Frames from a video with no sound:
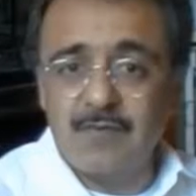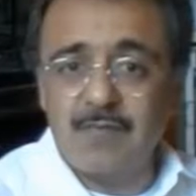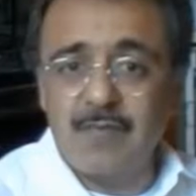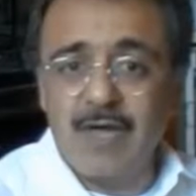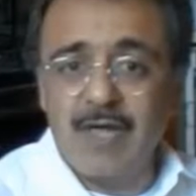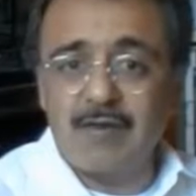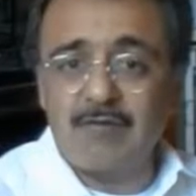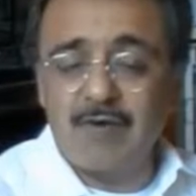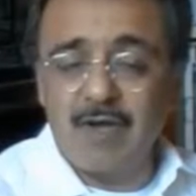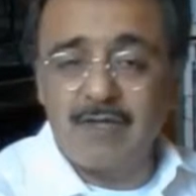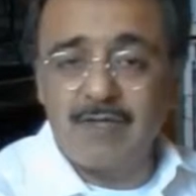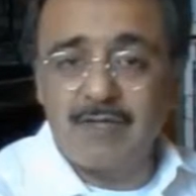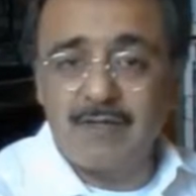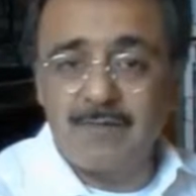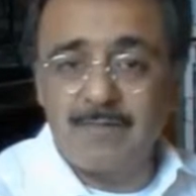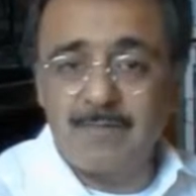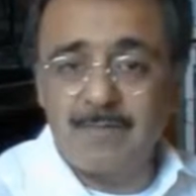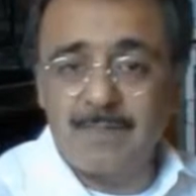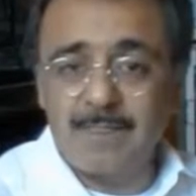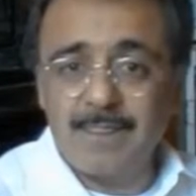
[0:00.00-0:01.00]
bike
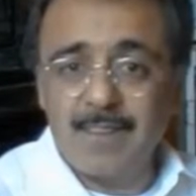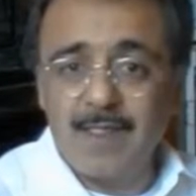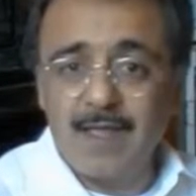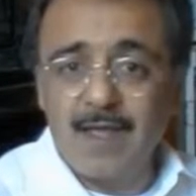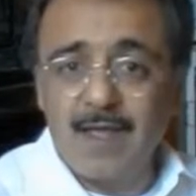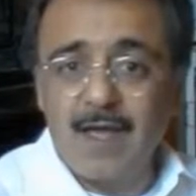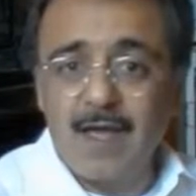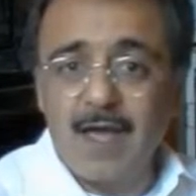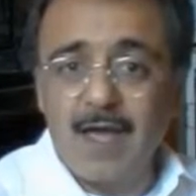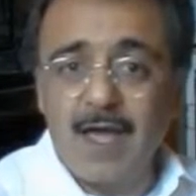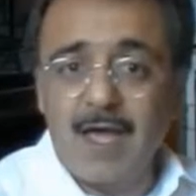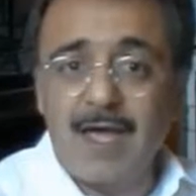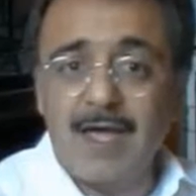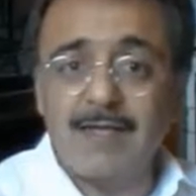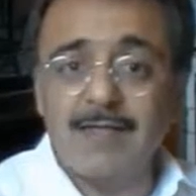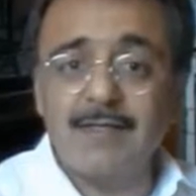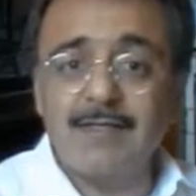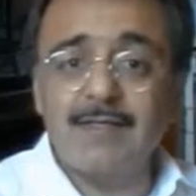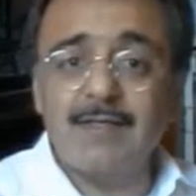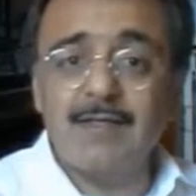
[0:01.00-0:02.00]
riding
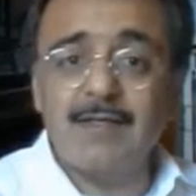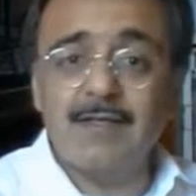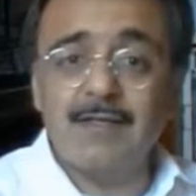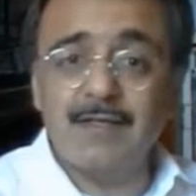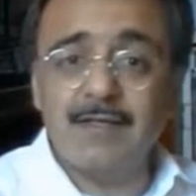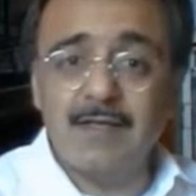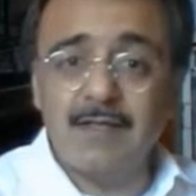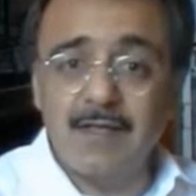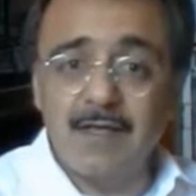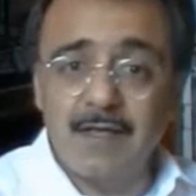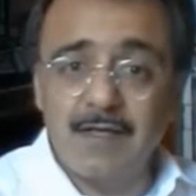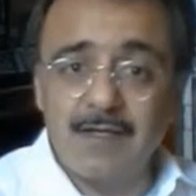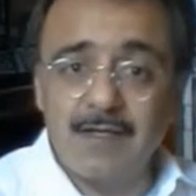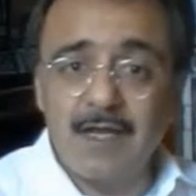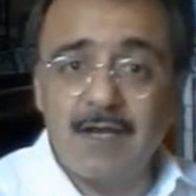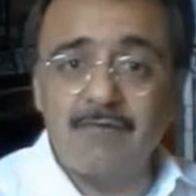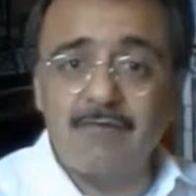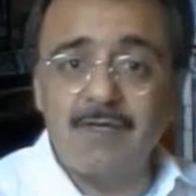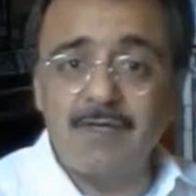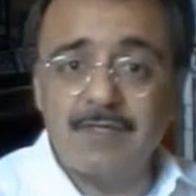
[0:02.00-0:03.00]
and learn
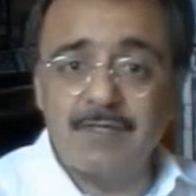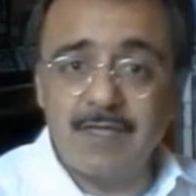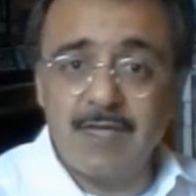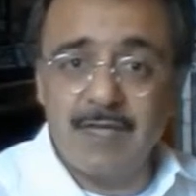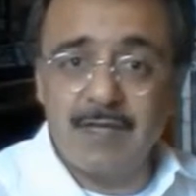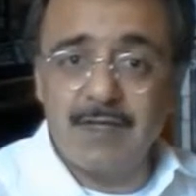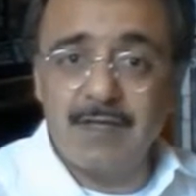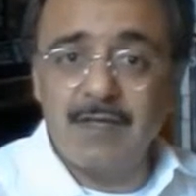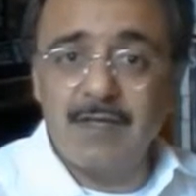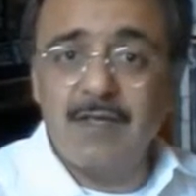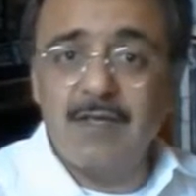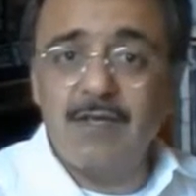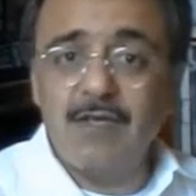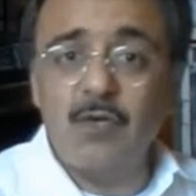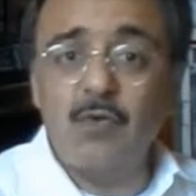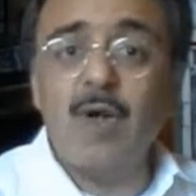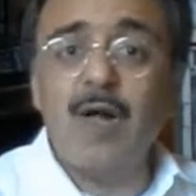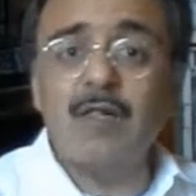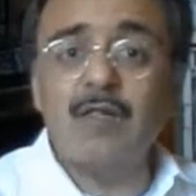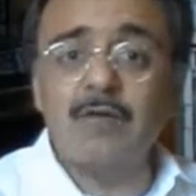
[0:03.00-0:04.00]
and reset
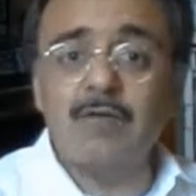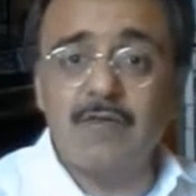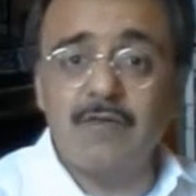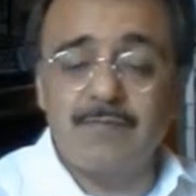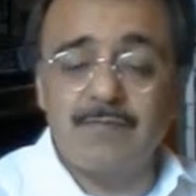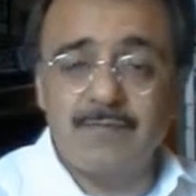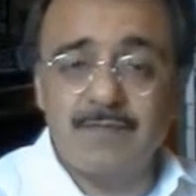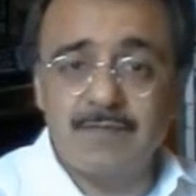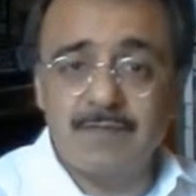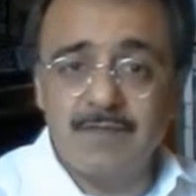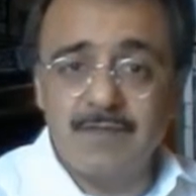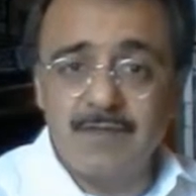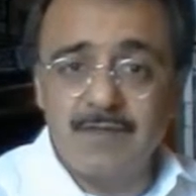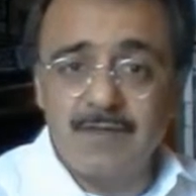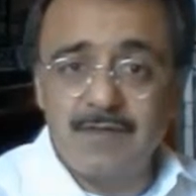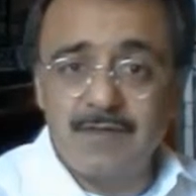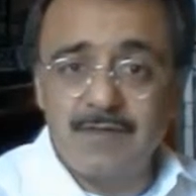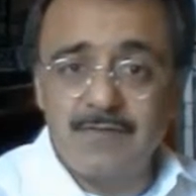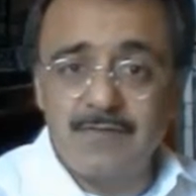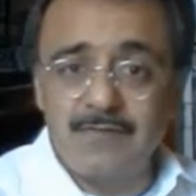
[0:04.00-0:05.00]
new algorithms
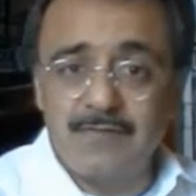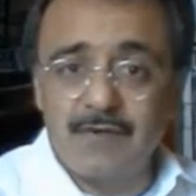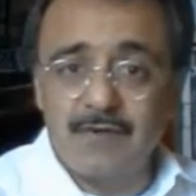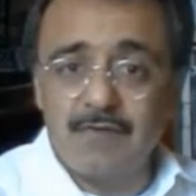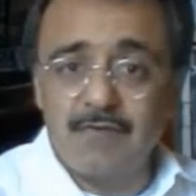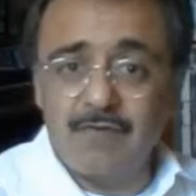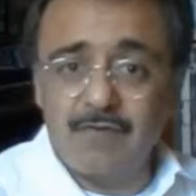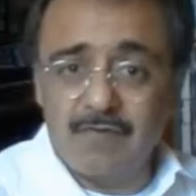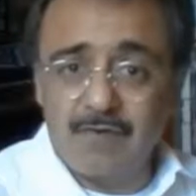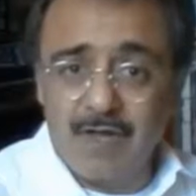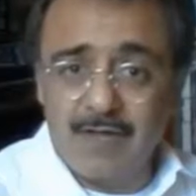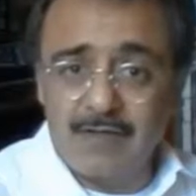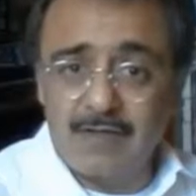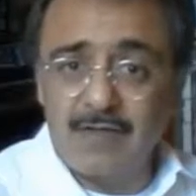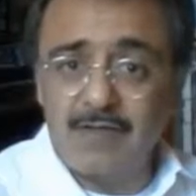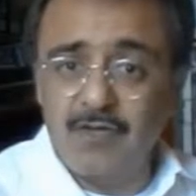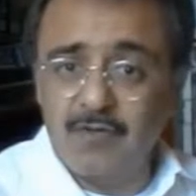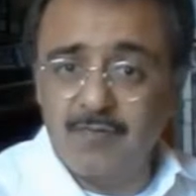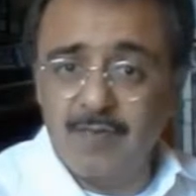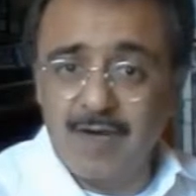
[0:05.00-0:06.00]
for riding a
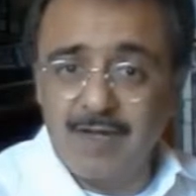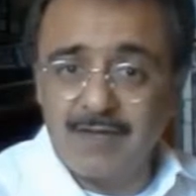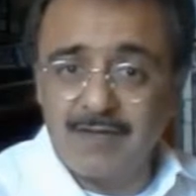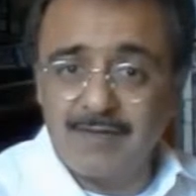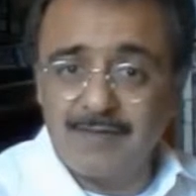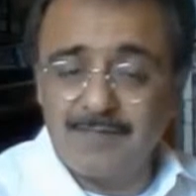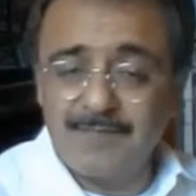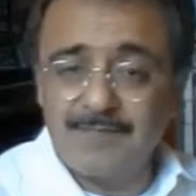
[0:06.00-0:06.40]
new bike,